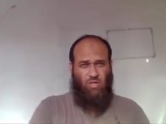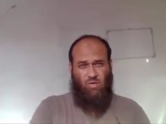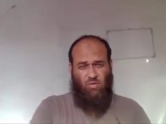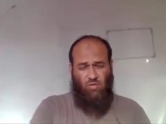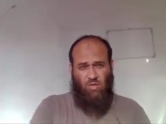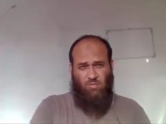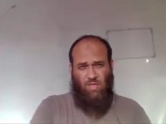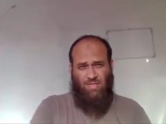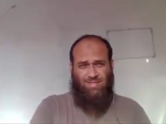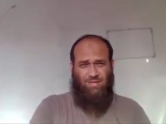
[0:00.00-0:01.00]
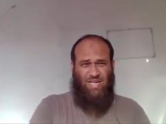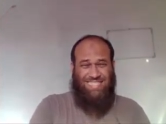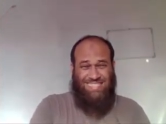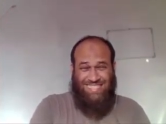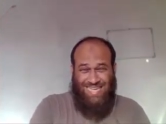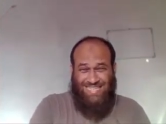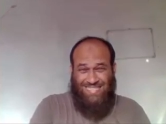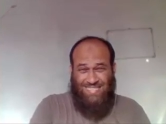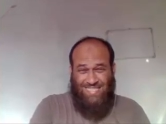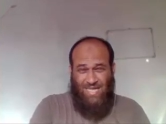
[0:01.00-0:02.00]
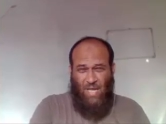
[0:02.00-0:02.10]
are grown-up kids, grade 6.